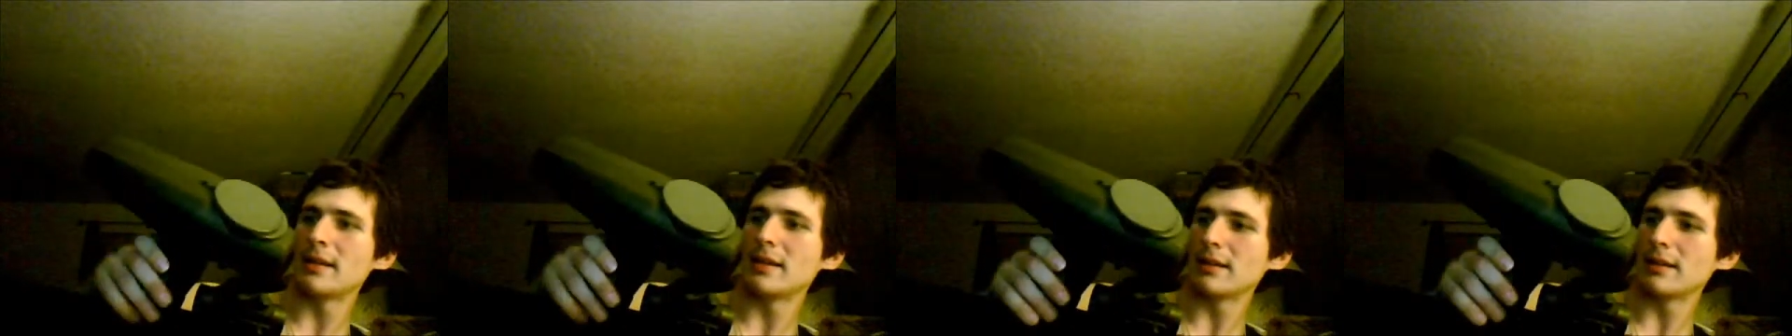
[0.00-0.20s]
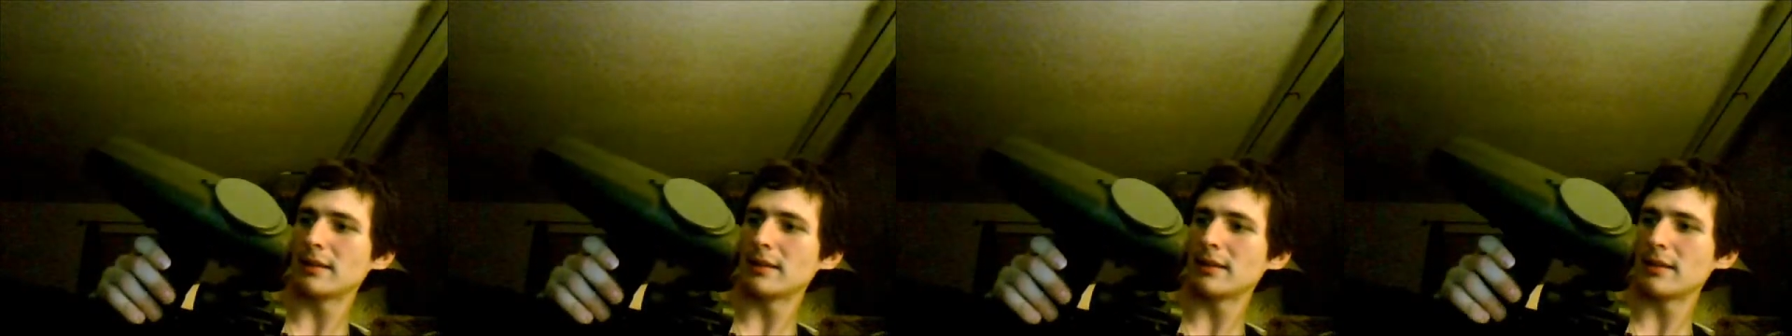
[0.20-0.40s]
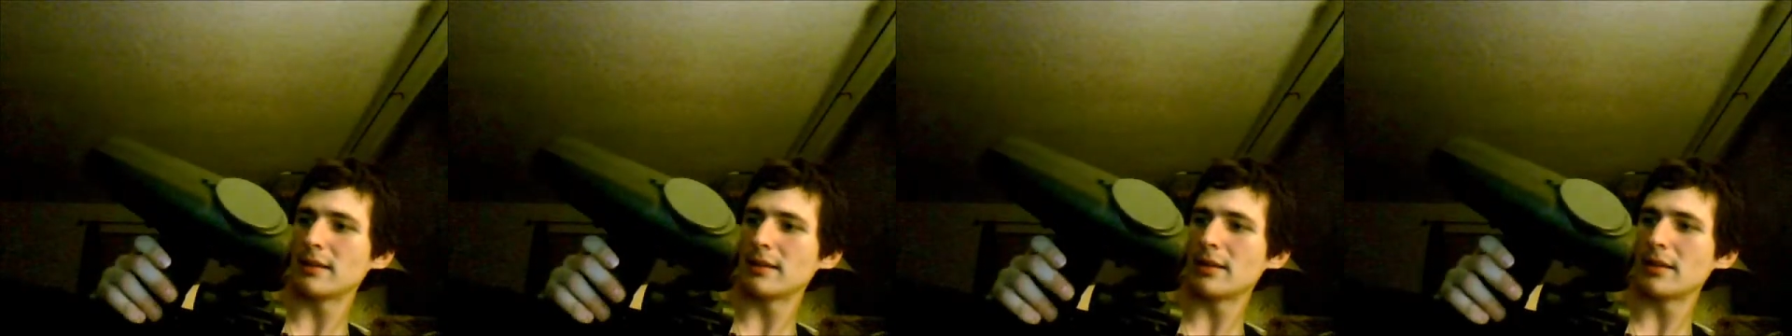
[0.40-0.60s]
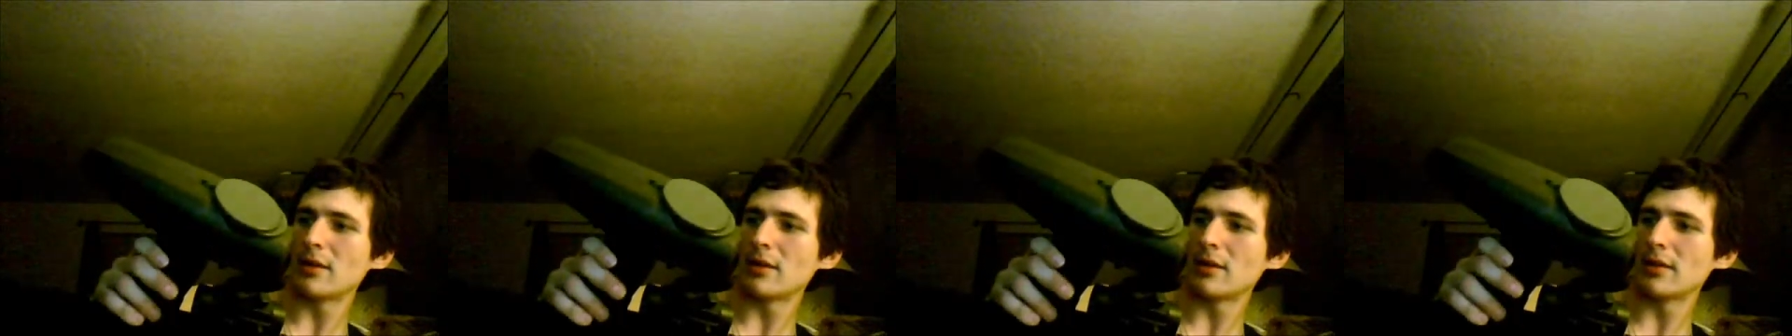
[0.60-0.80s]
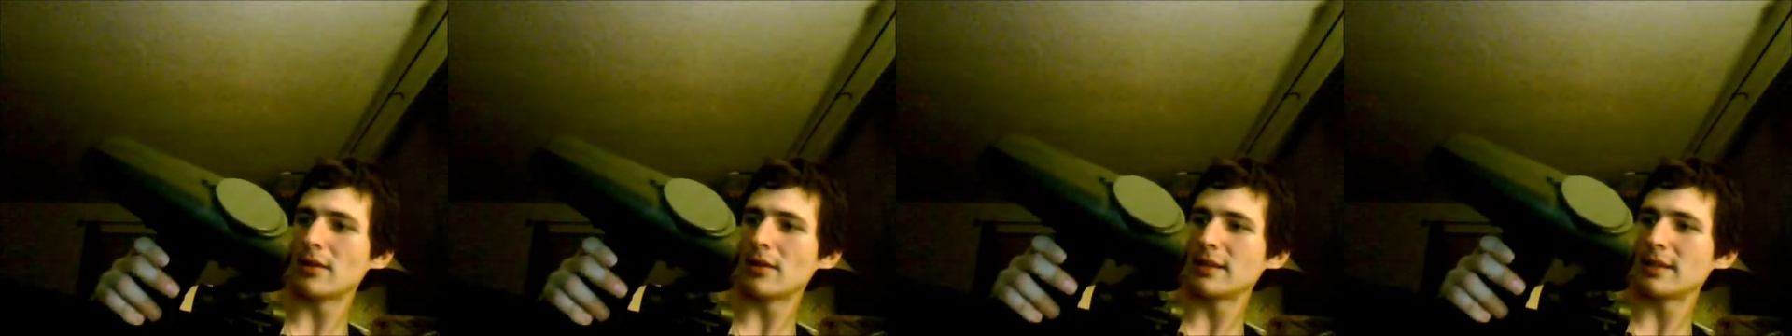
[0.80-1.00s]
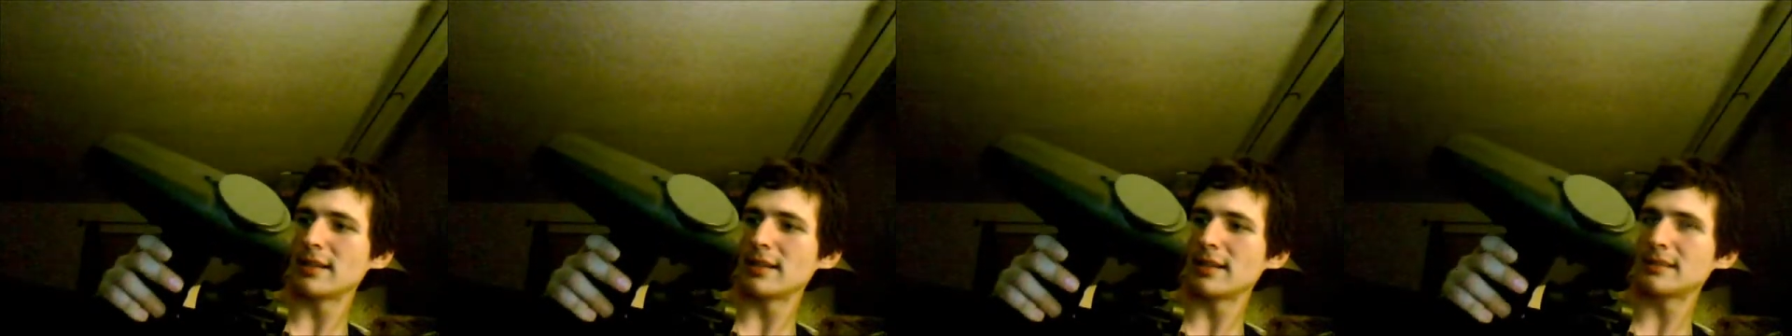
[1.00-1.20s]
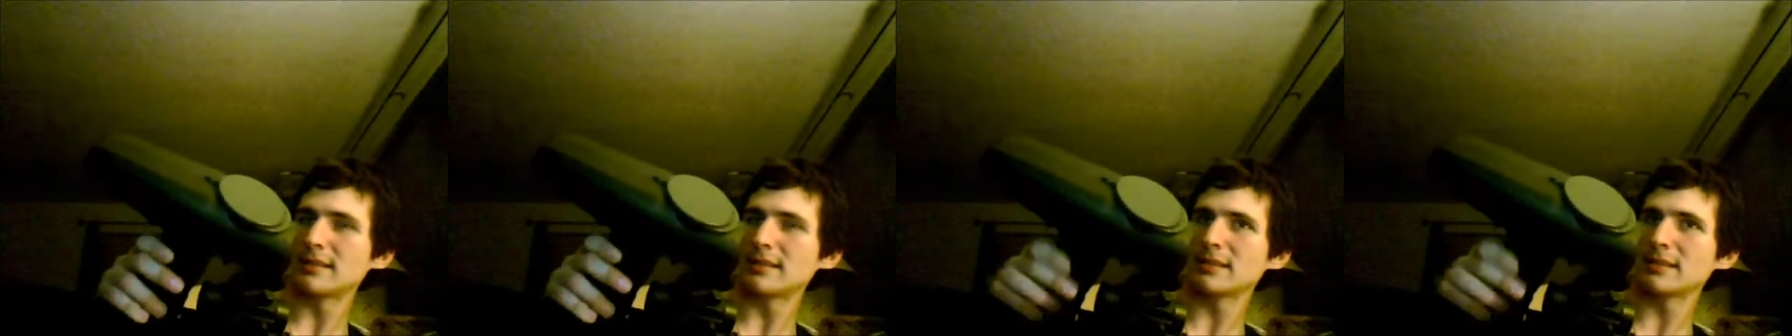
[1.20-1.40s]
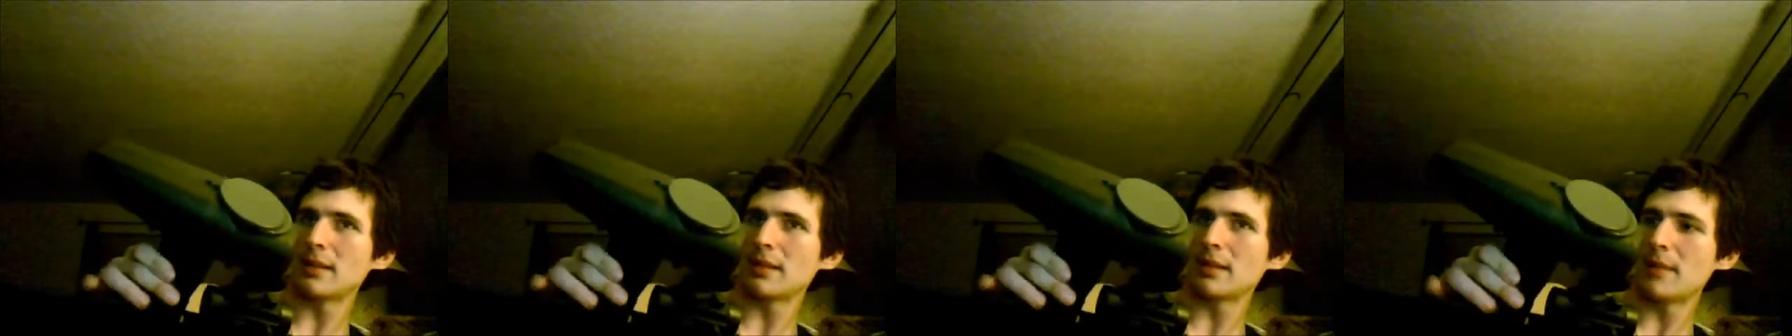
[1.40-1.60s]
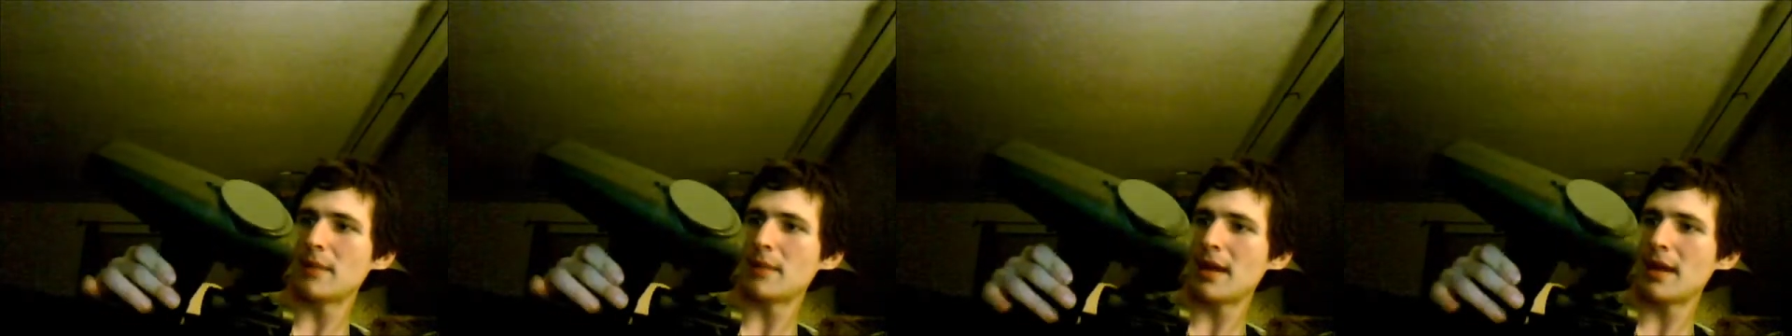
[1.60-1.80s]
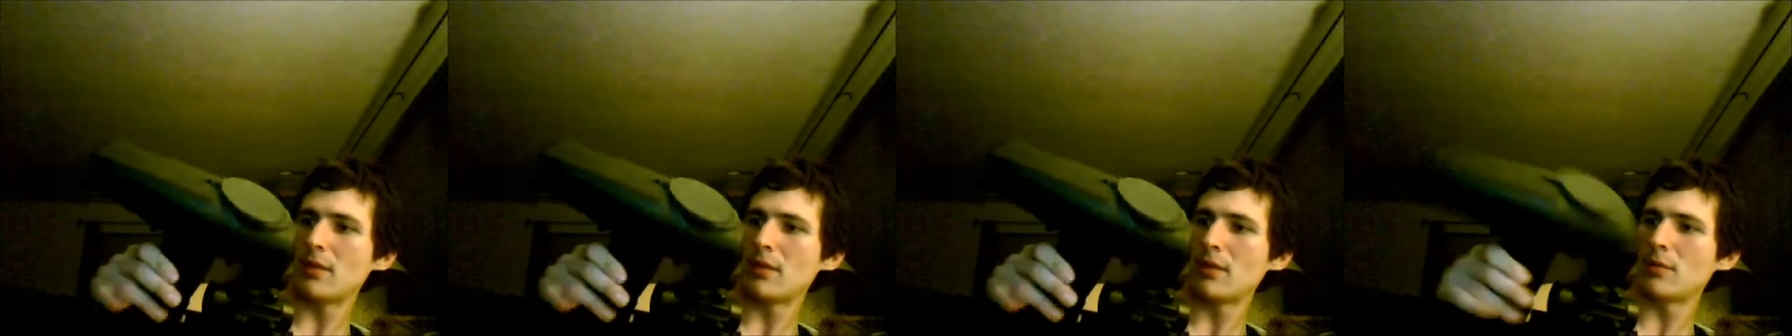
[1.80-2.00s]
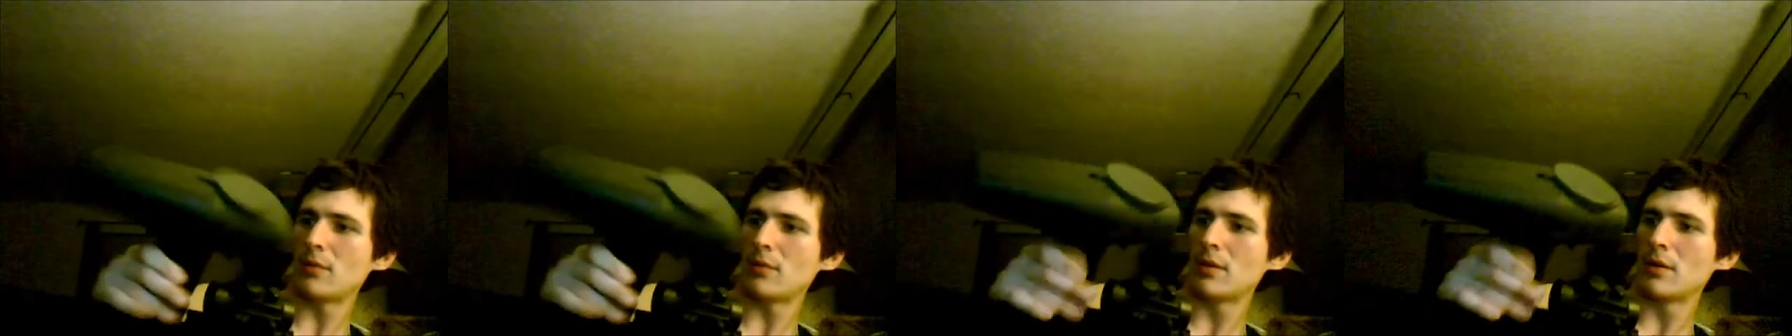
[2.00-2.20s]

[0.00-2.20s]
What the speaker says: it can go like this, come out.